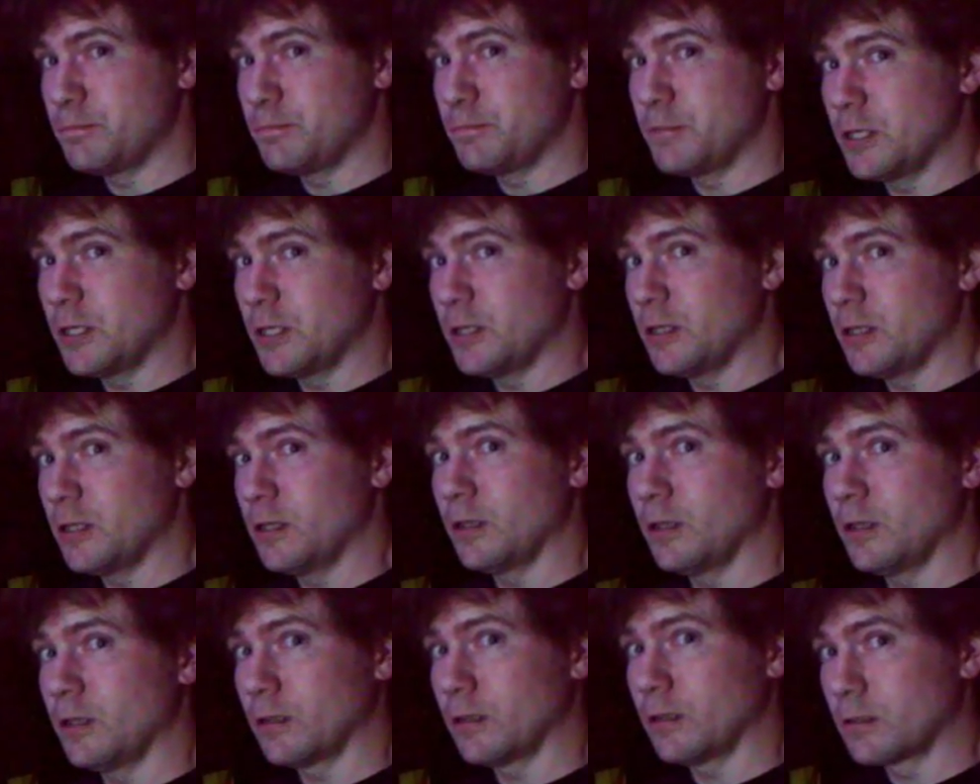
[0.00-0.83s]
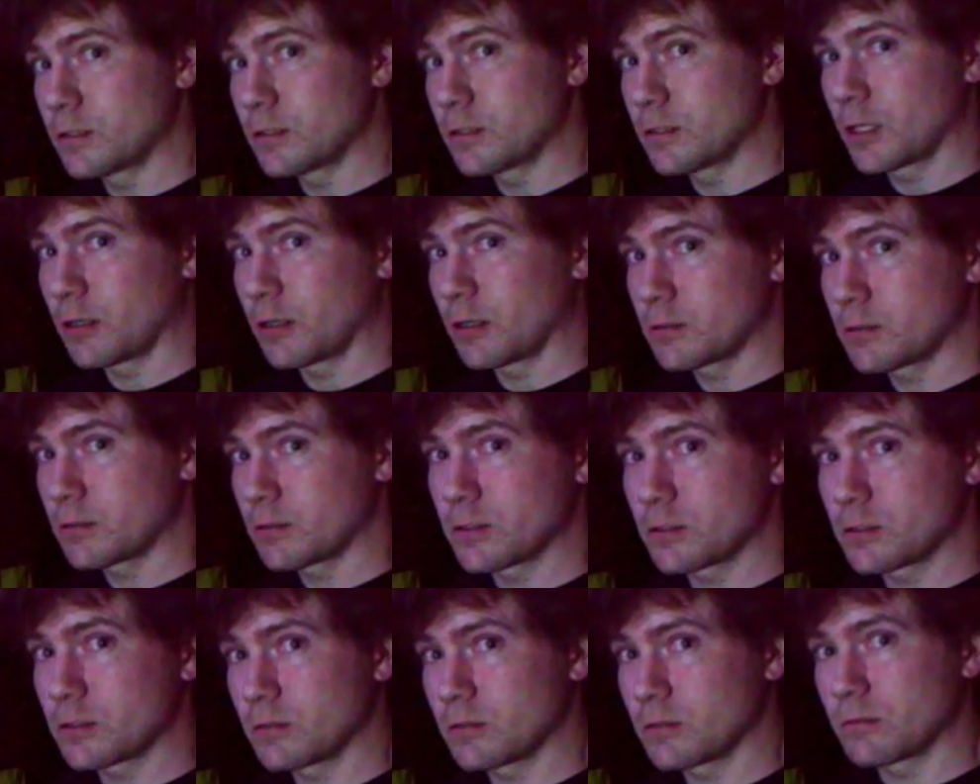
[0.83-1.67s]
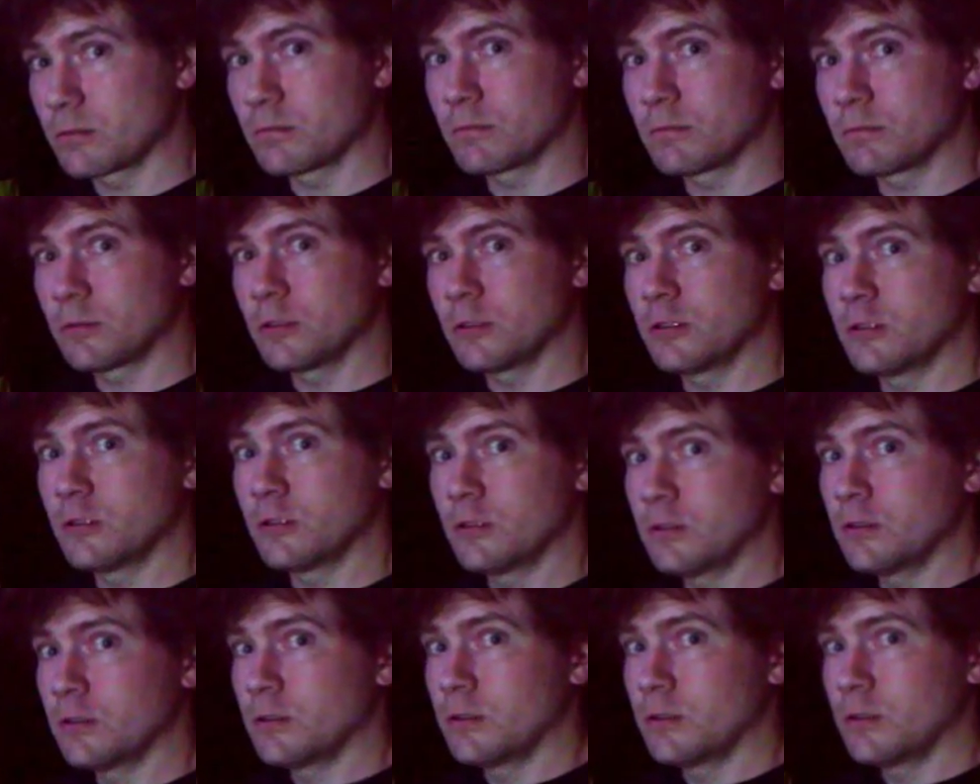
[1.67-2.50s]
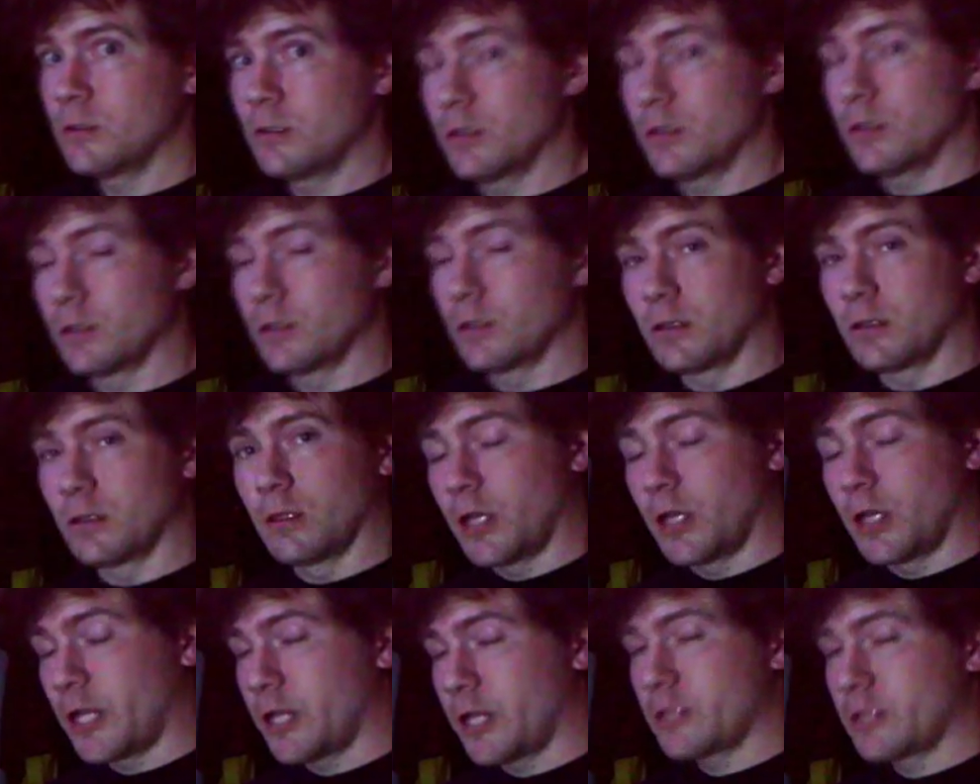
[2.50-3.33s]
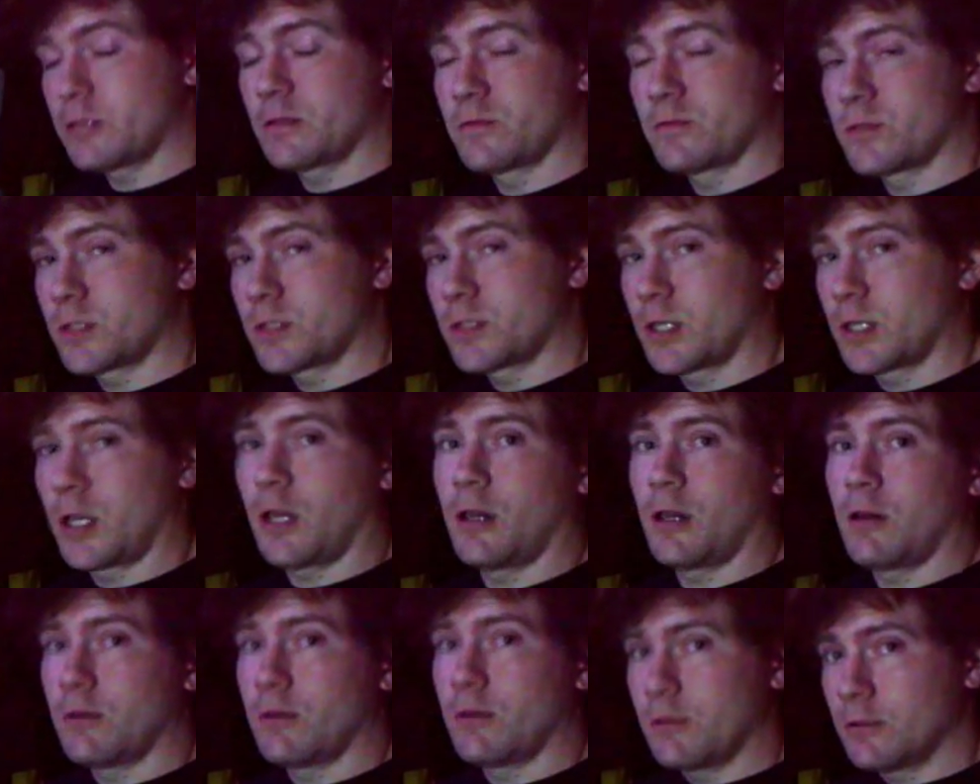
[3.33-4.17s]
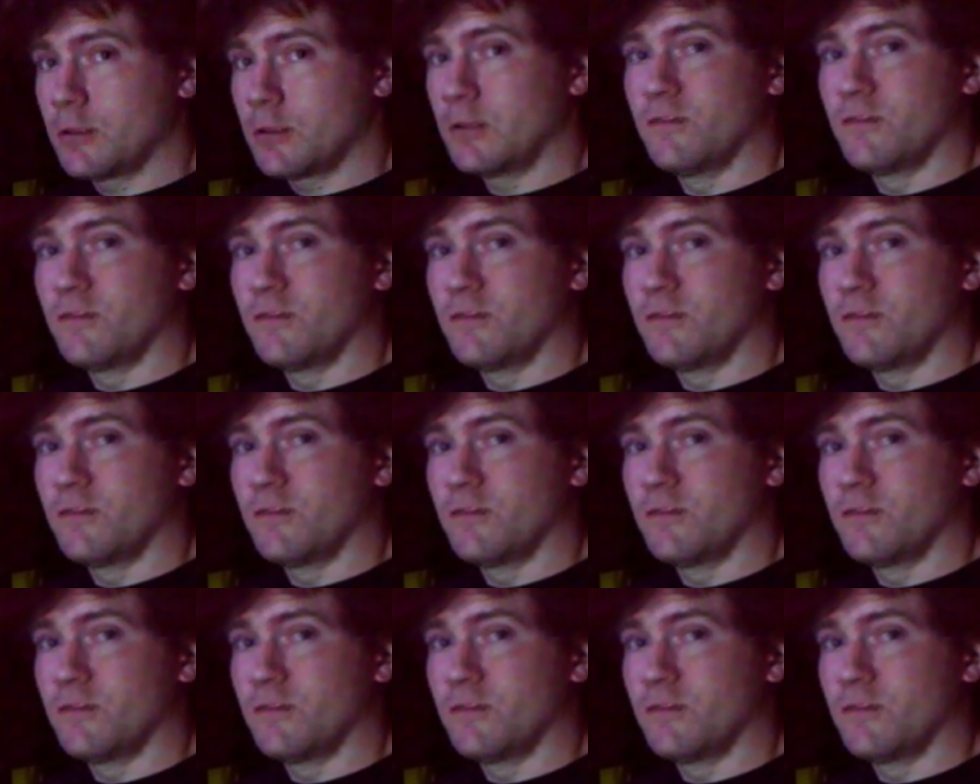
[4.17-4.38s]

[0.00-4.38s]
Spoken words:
big sound system and lots of sound.